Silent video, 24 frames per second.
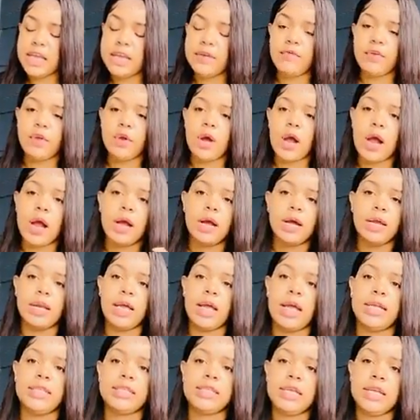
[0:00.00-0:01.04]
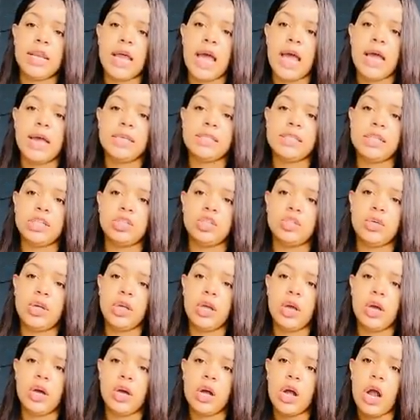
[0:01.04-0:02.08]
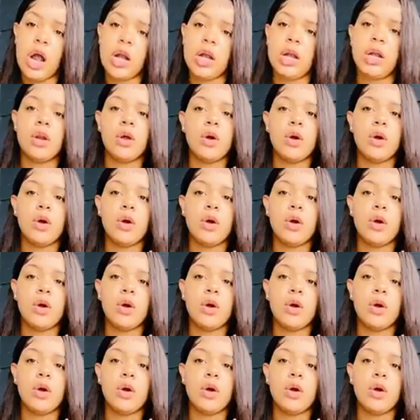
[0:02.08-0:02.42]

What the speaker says: if you are under 18, I ask that you get a guardian